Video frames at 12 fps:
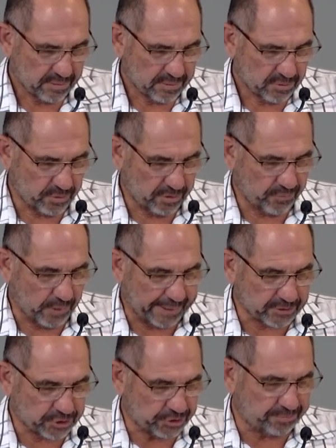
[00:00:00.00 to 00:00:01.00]
12.1
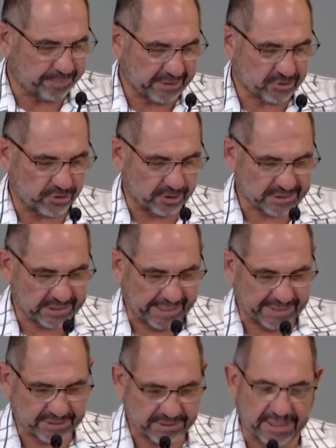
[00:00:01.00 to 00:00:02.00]
should be
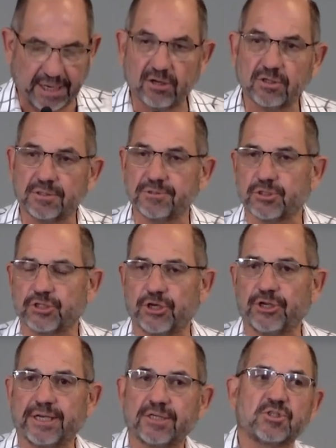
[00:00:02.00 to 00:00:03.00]
translated now
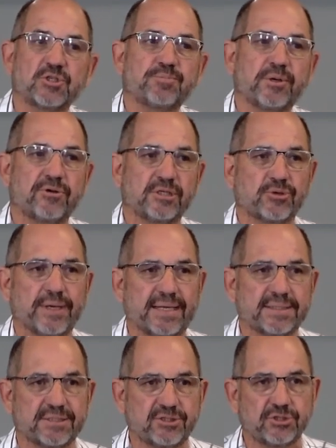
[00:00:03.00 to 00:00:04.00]
concerning
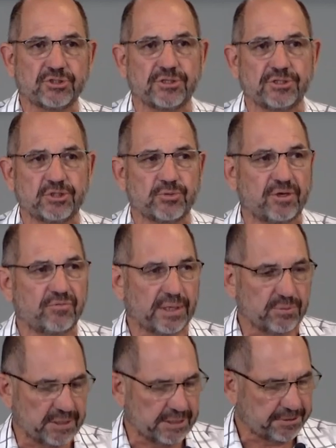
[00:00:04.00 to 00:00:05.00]
spirituality. Just turn to 12.1,
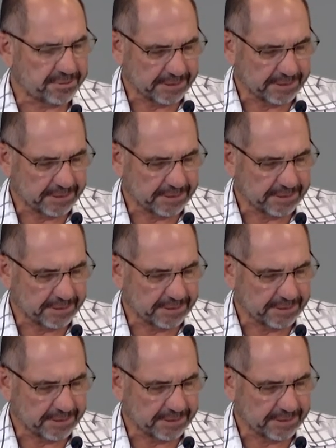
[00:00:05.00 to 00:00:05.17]
will you?